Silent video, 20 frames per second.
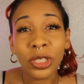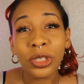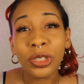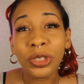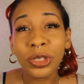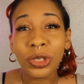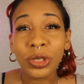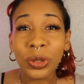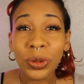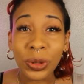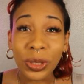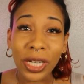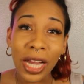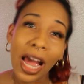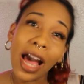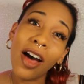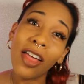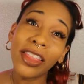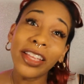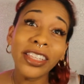So
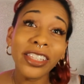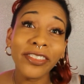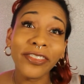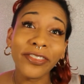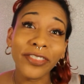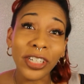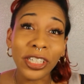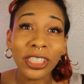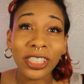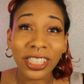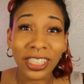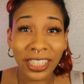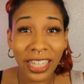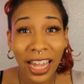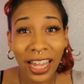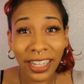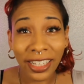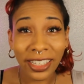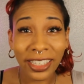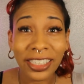now that the first
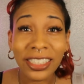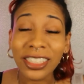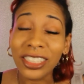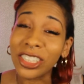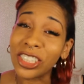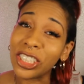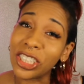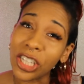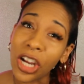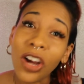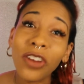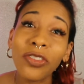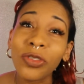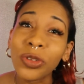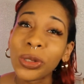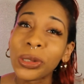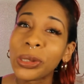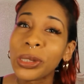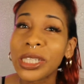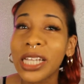deck is
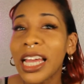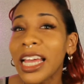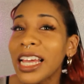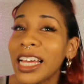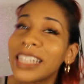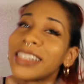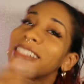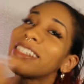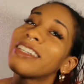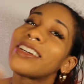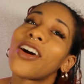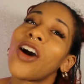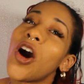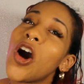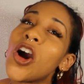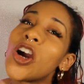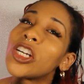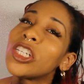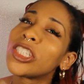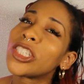shuffled and the
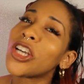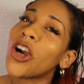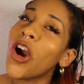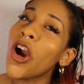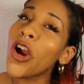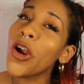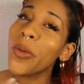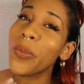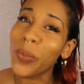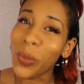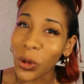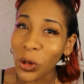cards are